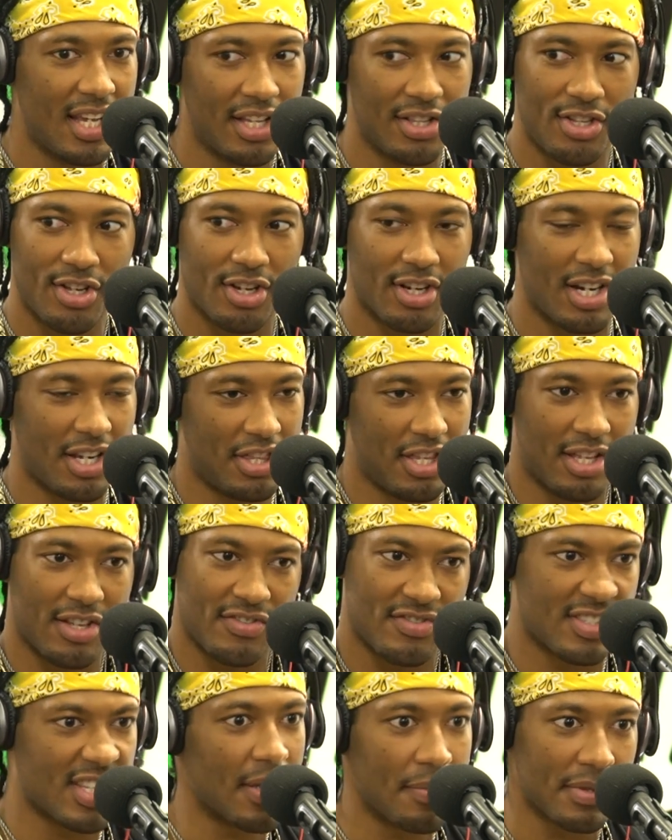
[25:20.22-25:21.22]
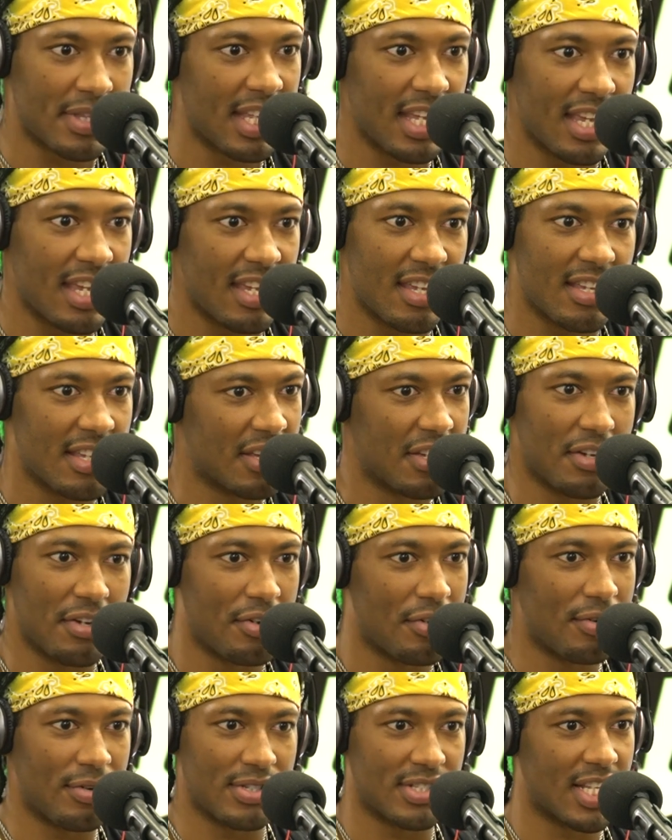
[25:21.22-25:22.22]
They're gonna think of something
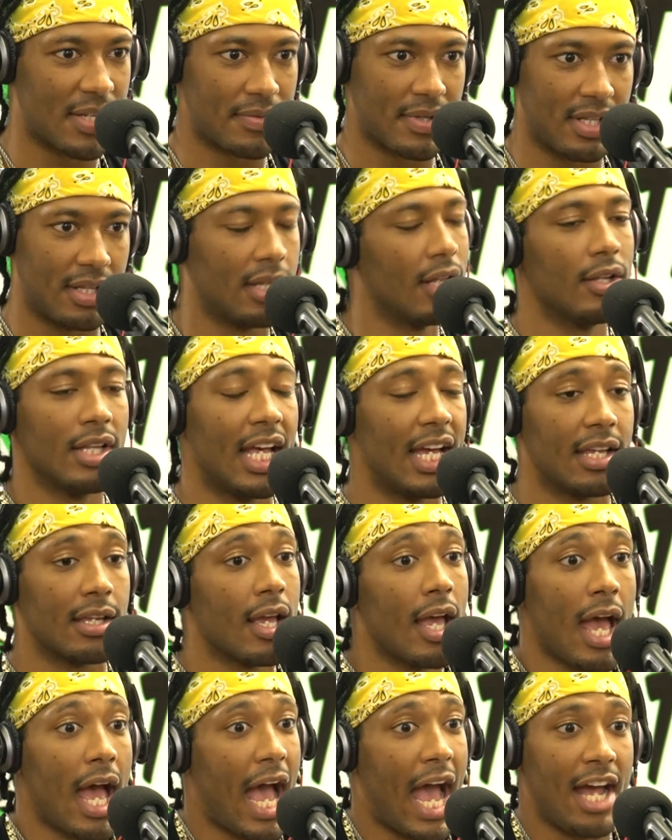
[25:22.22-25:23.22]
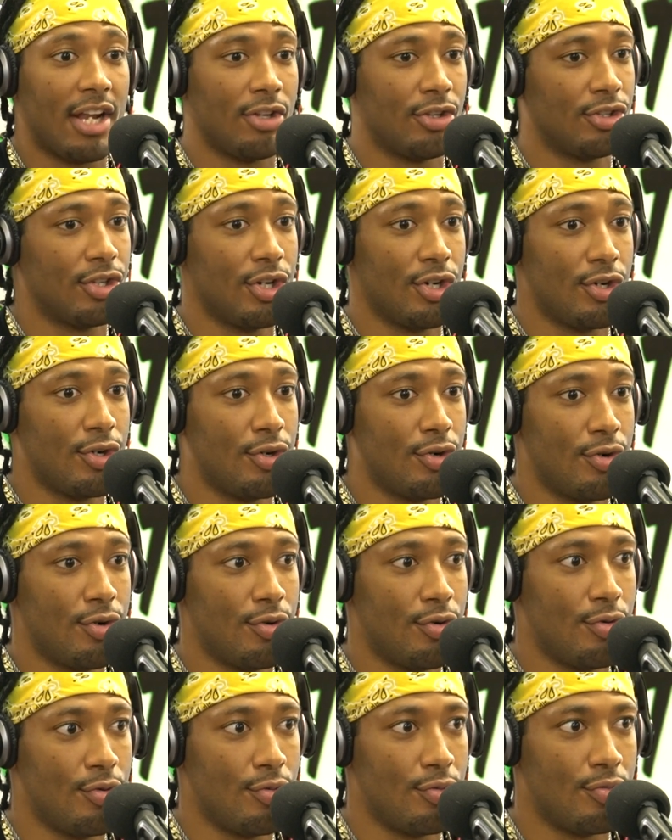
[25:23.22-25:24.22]
or something. Like, I don't
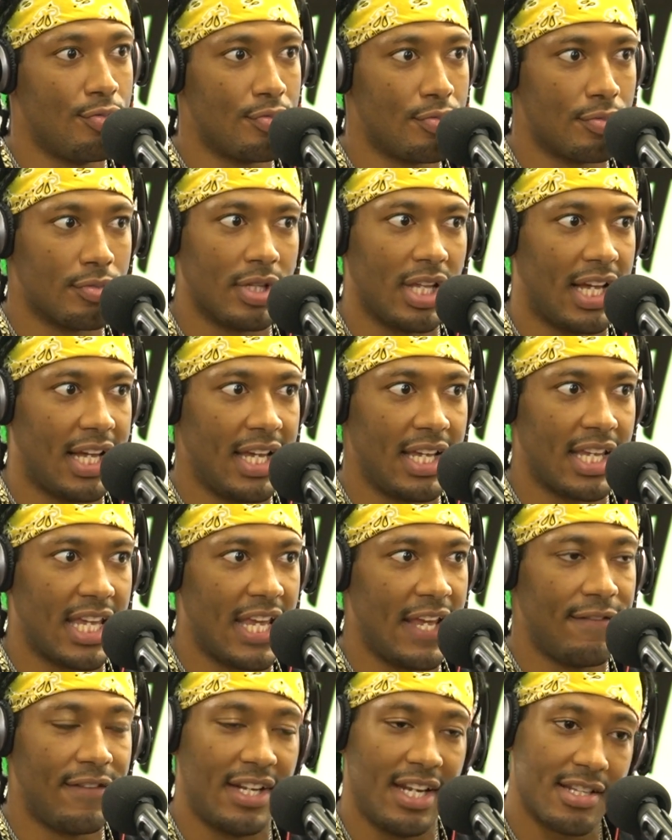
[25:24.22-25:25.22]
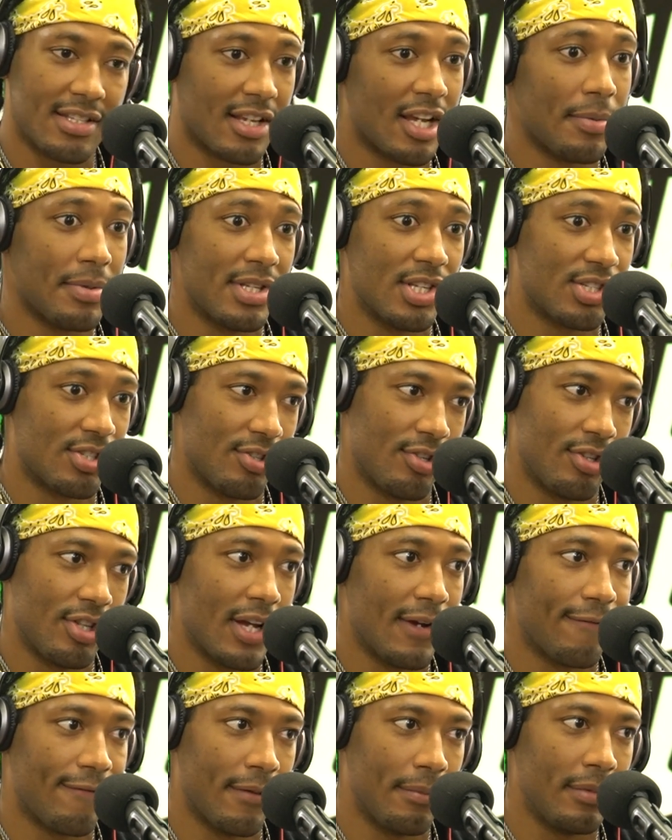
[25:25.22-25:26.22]
know, like, if it is a competition or
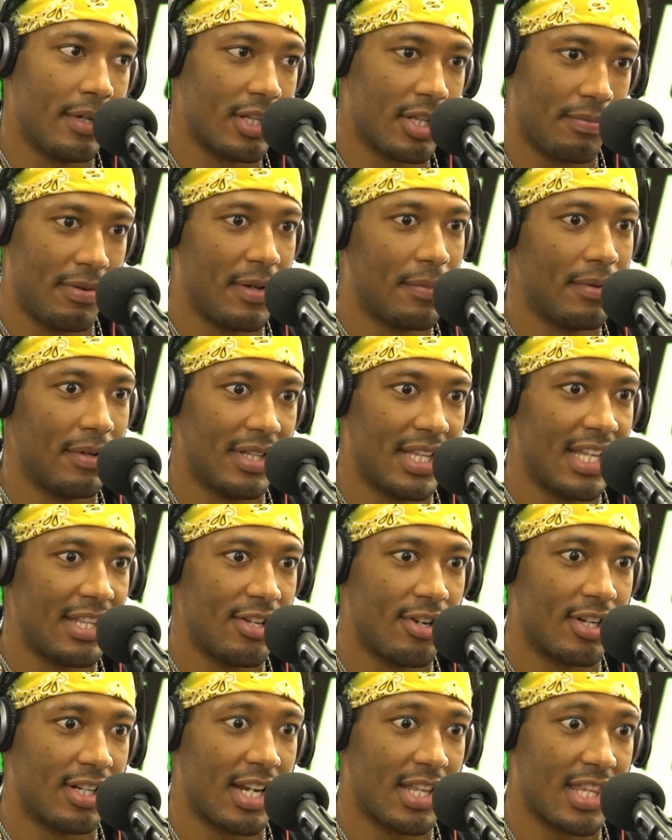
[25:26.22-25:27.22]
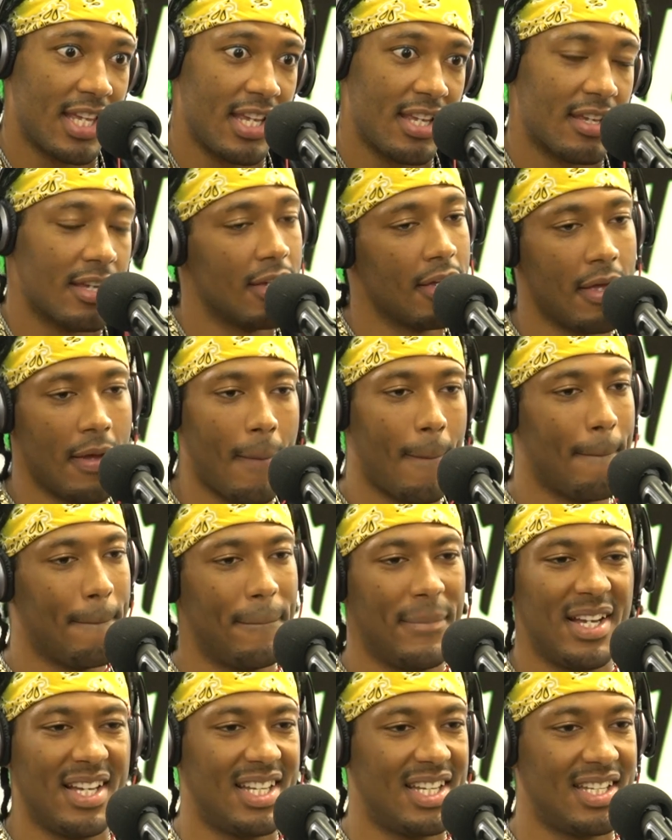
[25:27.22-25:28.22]
not from other people that they're gonna think.
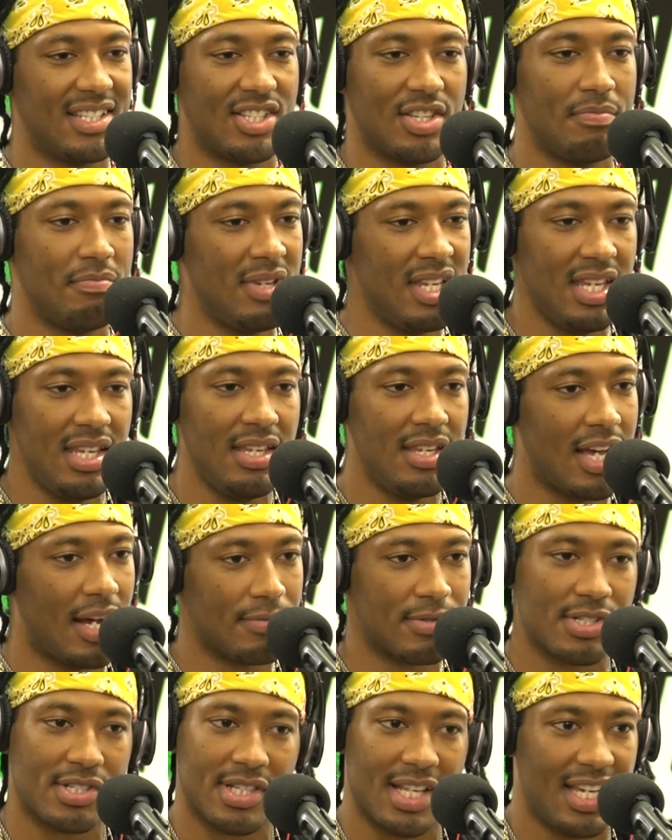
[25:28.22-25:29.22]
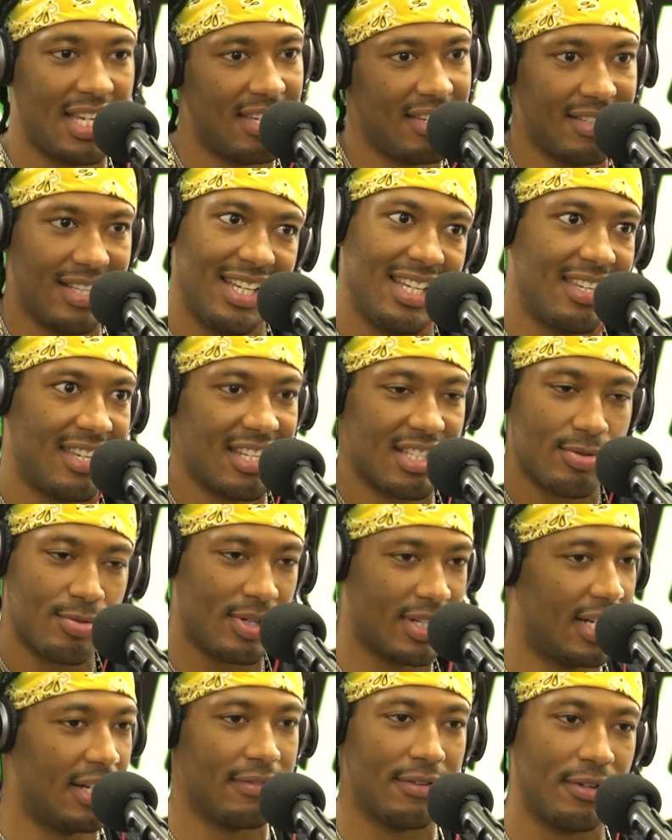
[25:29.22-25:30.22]
But to me, I'm just like it's
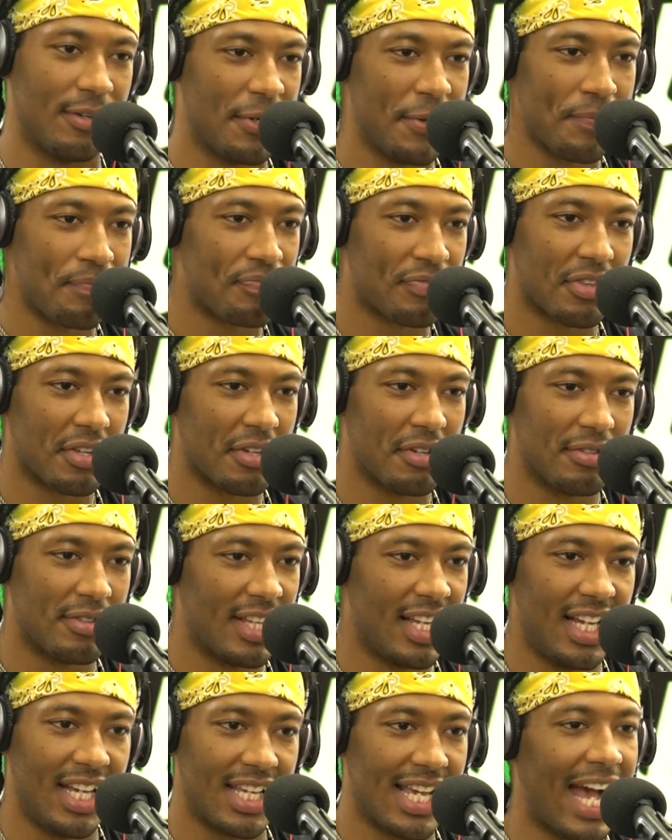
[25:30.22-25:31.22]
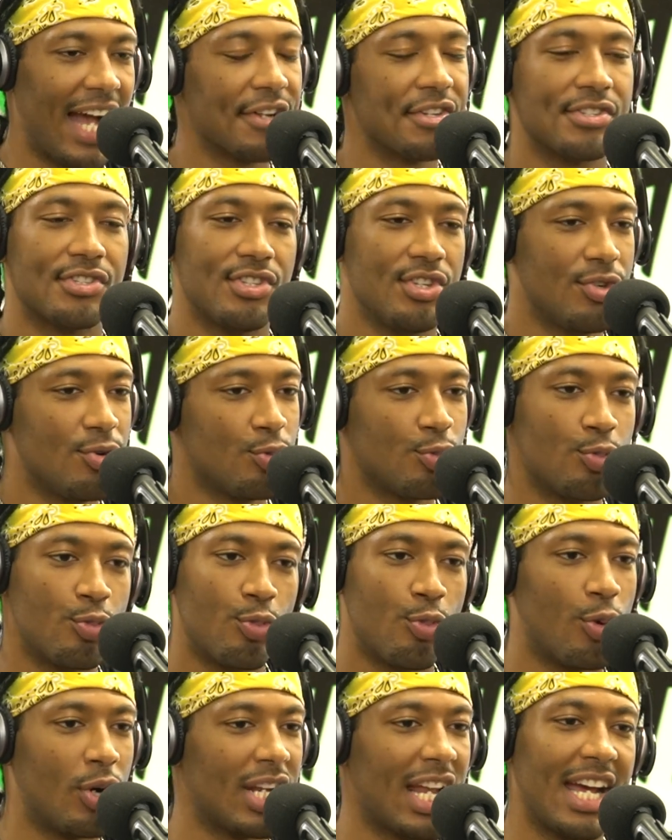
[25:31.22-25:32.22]
whatever. Mm-hmm. Like, I just do
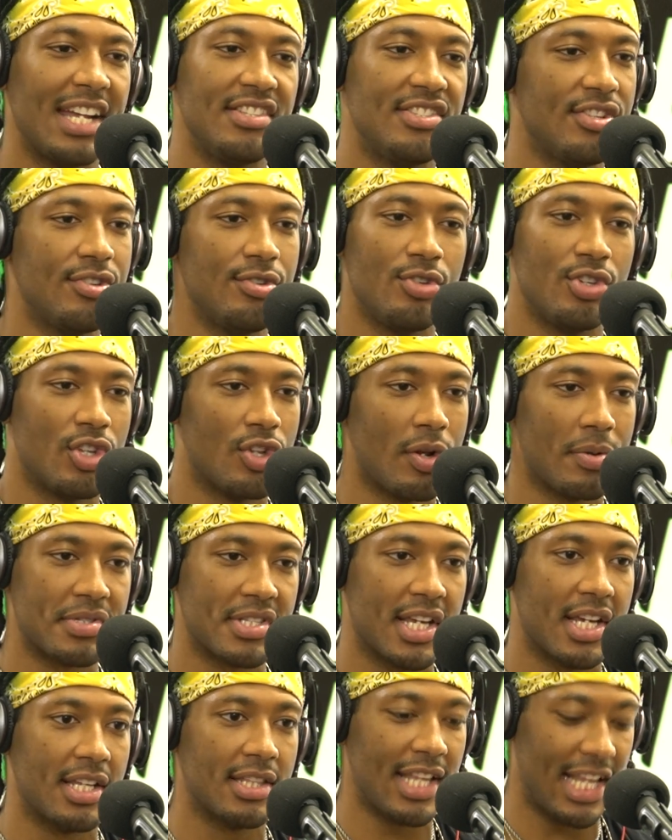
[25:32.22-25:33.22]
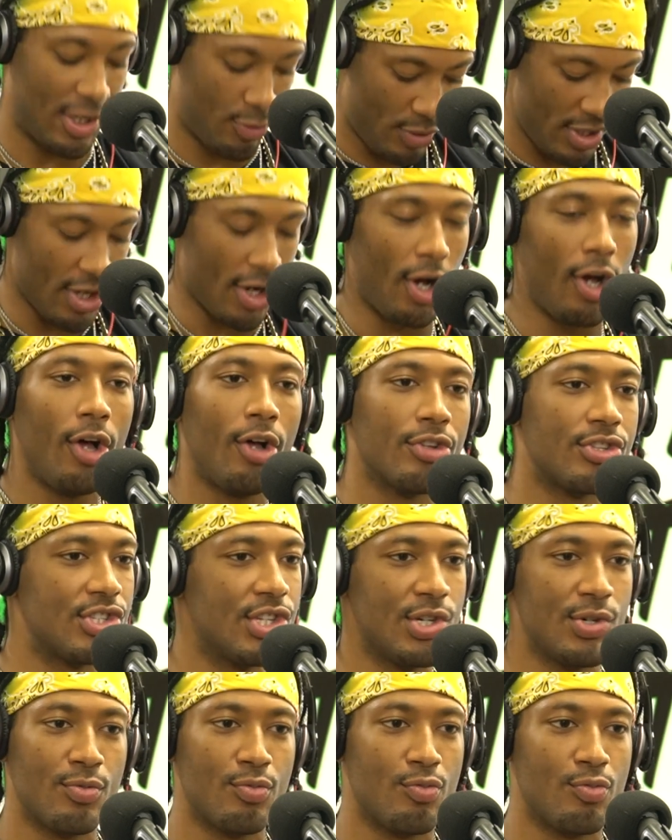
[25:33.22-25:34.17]
what I do. You know what I'm saying? Like, we all do